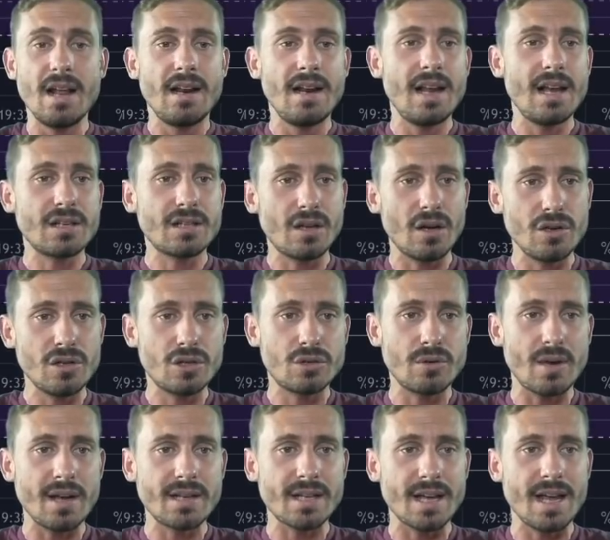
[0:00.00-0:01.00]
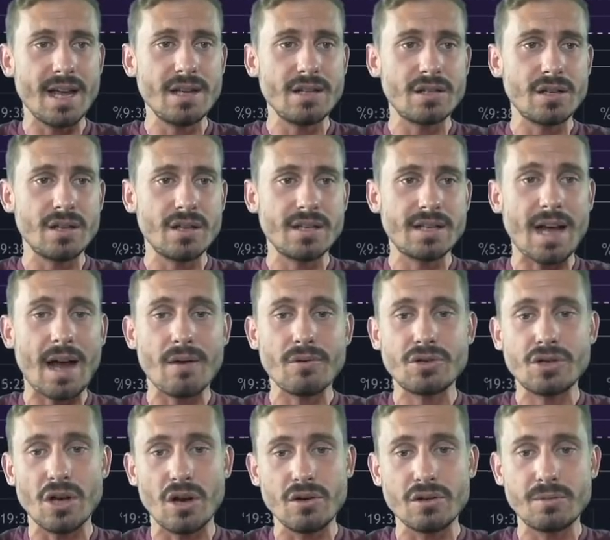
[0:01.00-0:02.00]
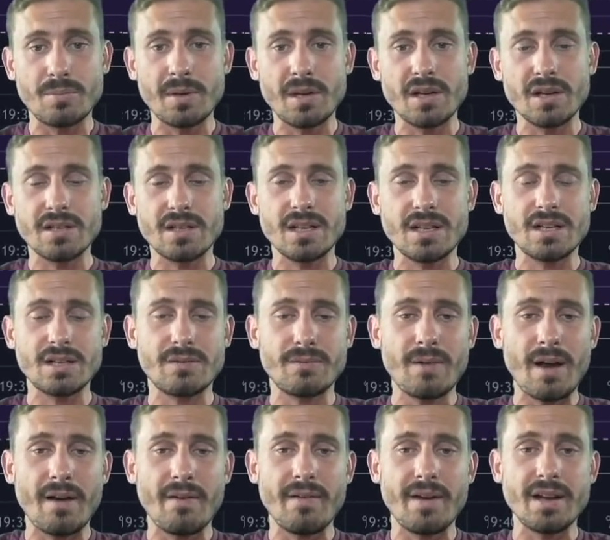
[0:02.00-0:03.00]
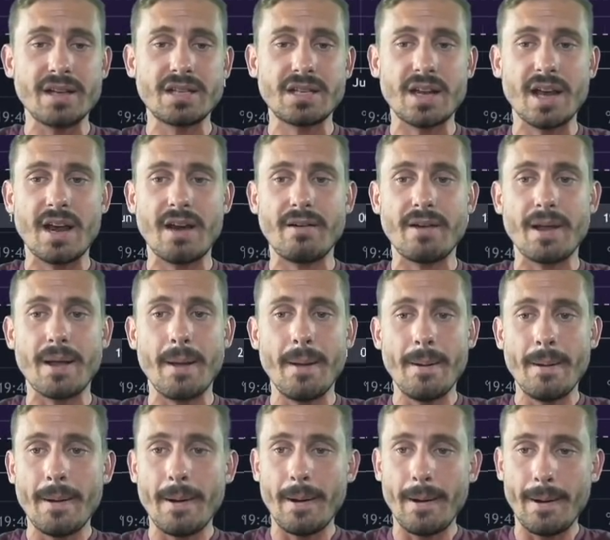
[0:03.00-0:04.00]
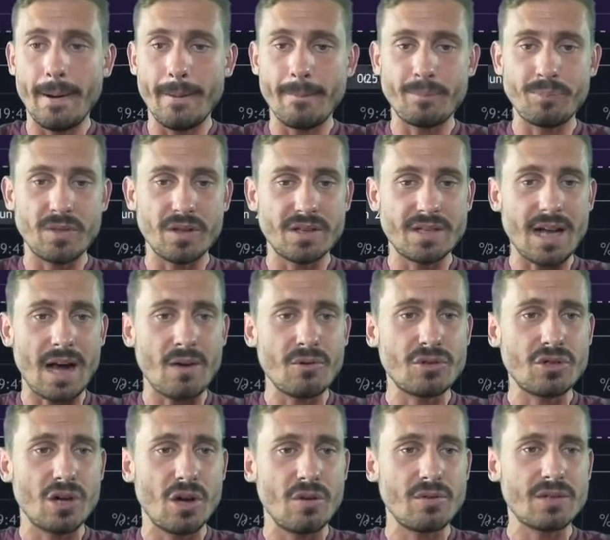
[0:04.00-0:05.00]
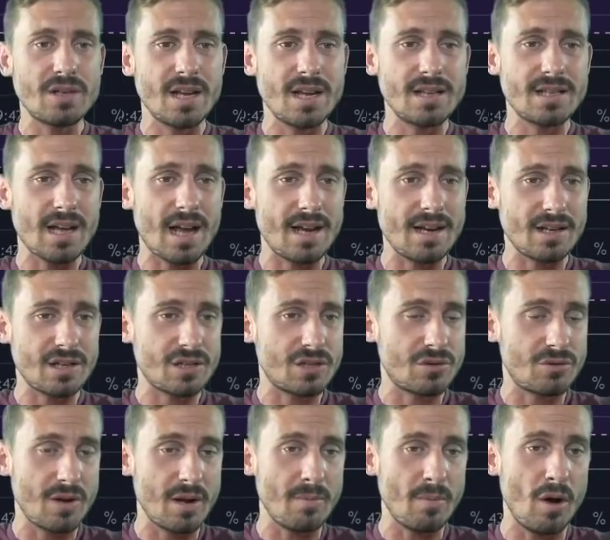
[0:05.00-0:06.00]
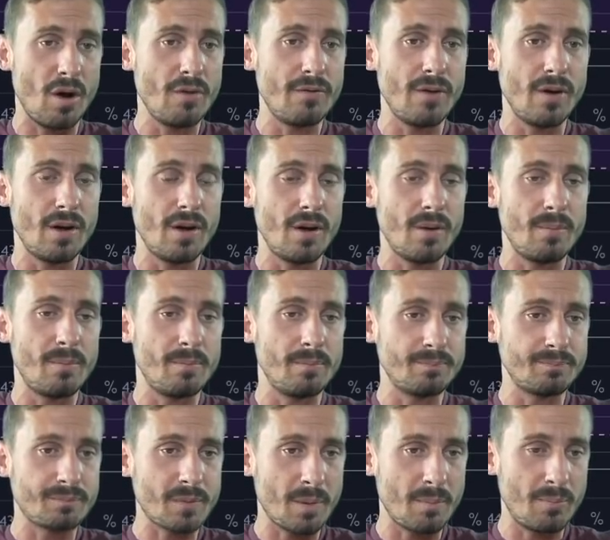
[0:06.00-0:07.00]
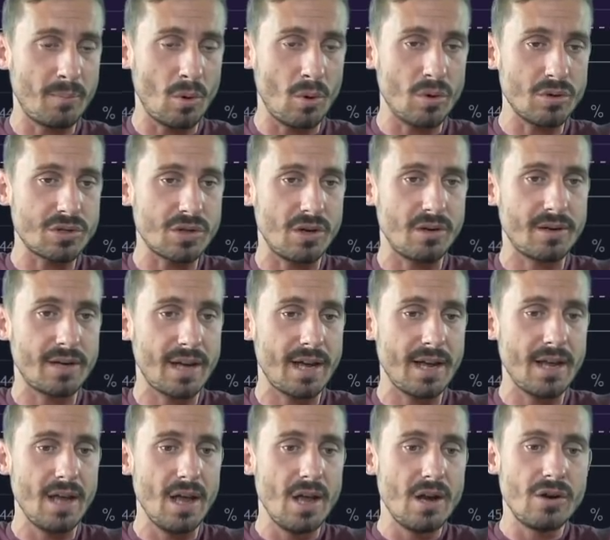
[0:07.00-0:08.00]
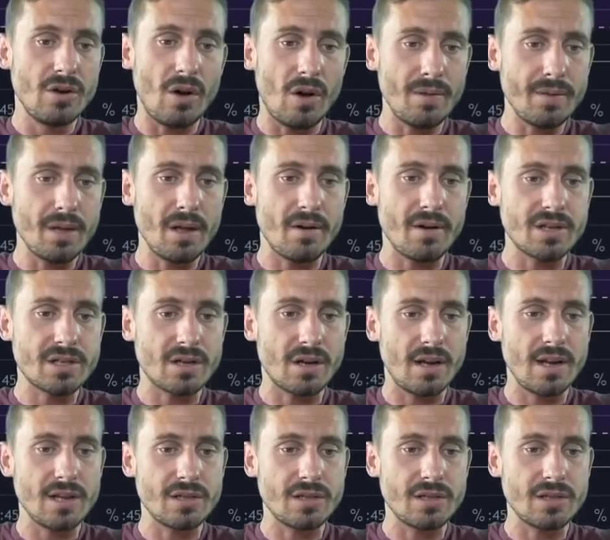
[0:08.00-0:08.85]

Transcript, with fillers: Let's go straight into the Dow Jones because this is very, very scary. Um, the Dow Jones is at extreme overbought, okay? Not on the RSI.